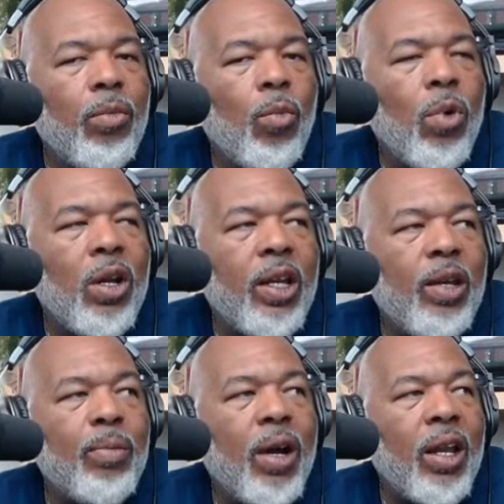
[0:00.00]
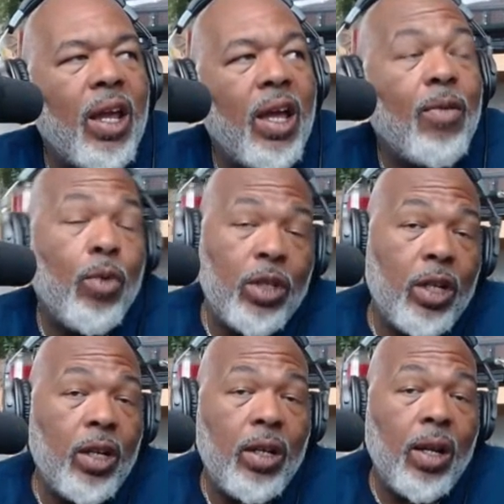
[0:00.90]
what he might have, which
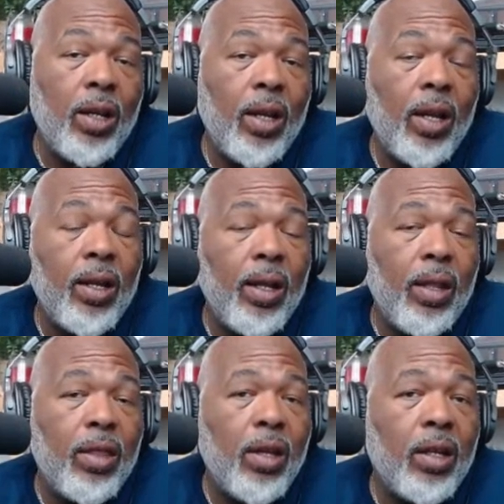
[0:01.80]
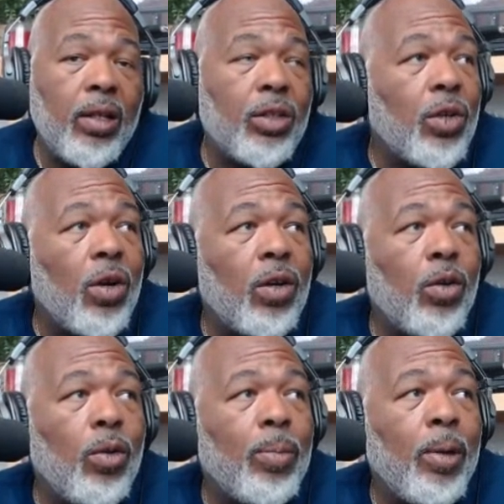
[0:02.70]
I think in this
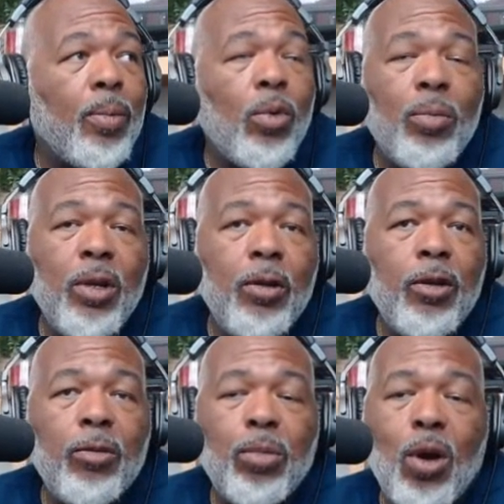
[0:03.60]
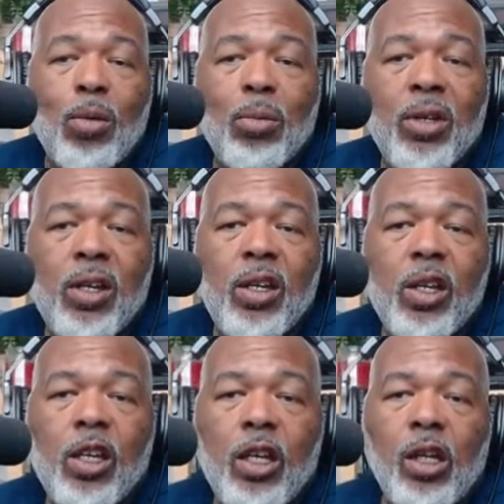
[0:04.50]
article people would be probably
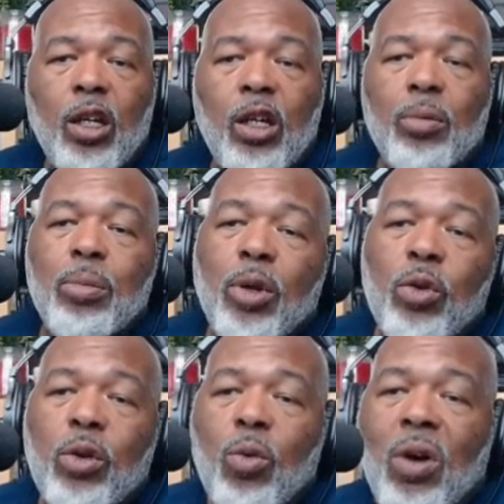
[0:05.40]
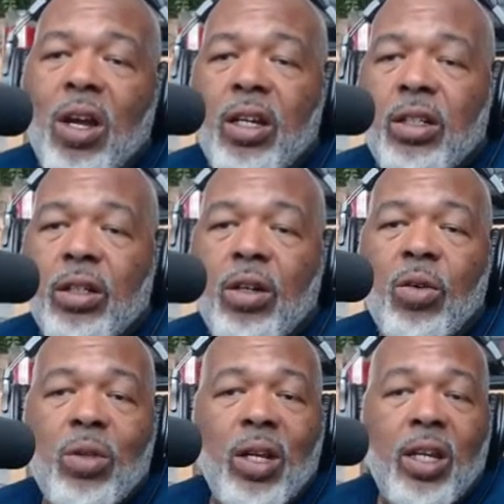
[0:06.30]
blown away to
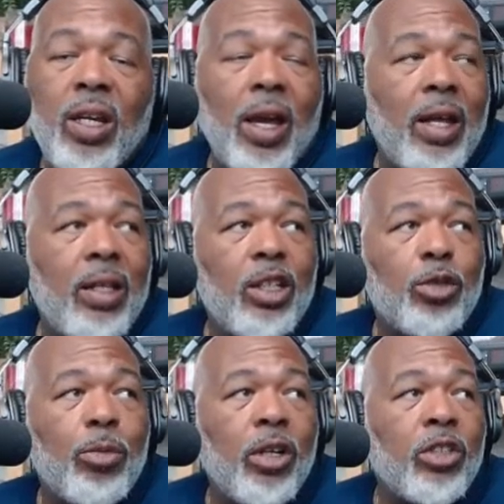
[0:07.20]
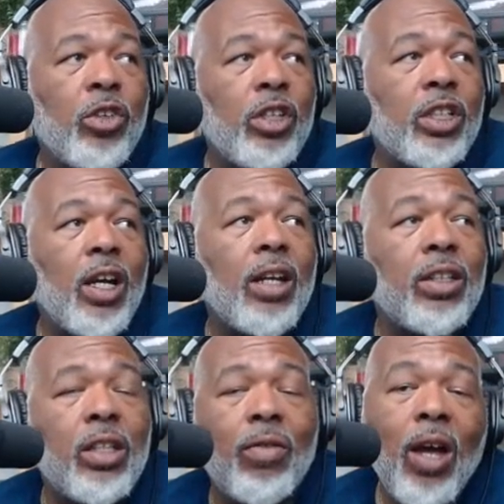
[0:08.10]
know that he had this much or this kind of
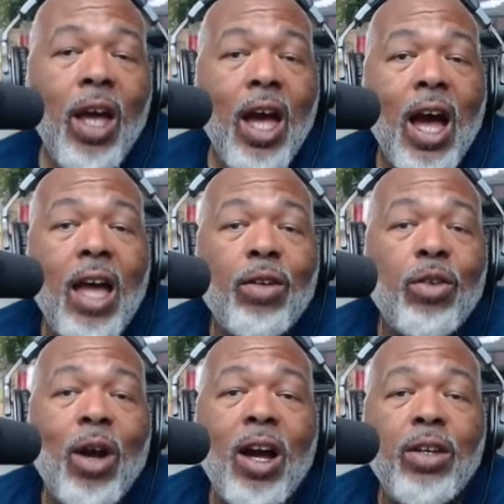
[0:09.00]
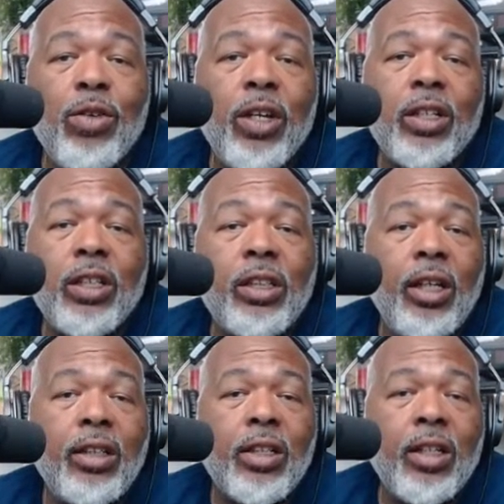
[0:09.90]
stuff. I don't know how you get to
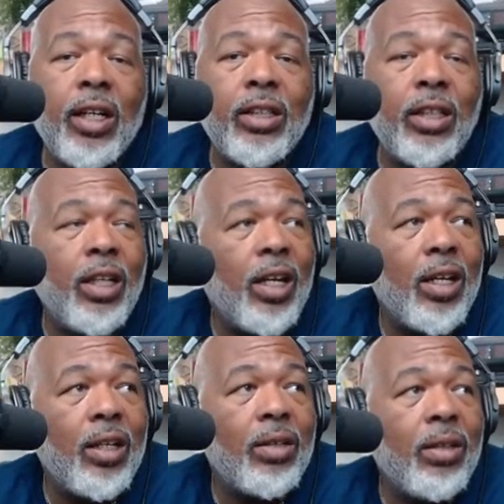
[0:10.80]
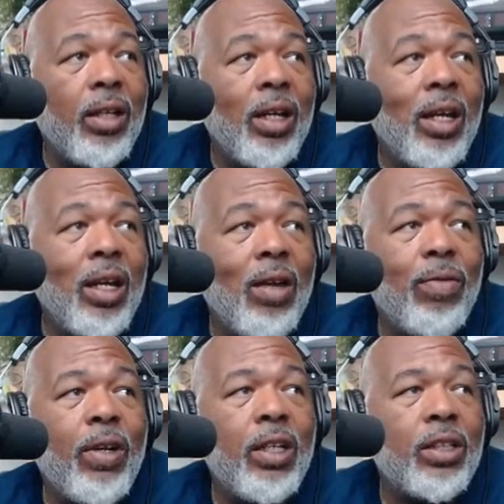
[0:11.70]
see his collection
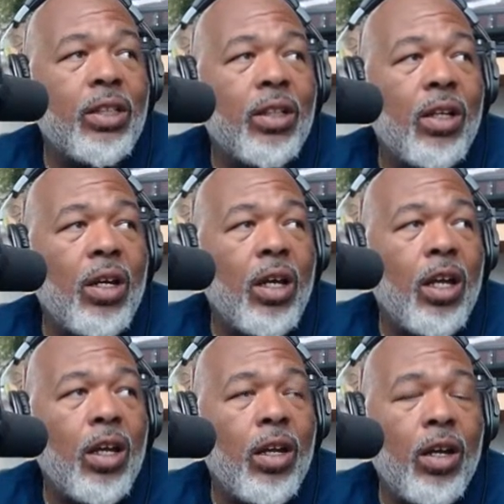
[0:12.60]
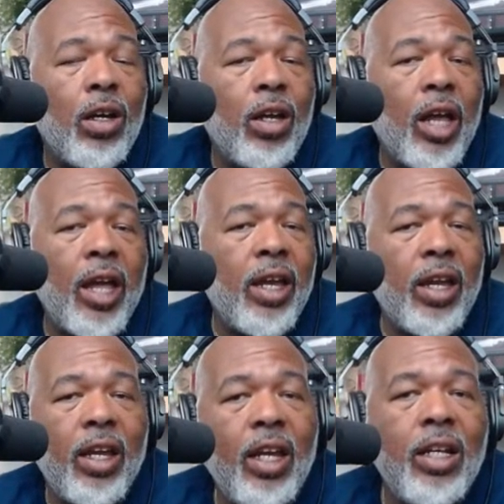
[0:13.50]
if he's
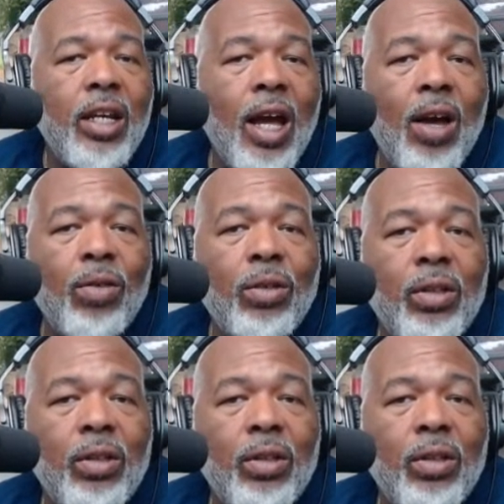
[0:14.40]
hidden out.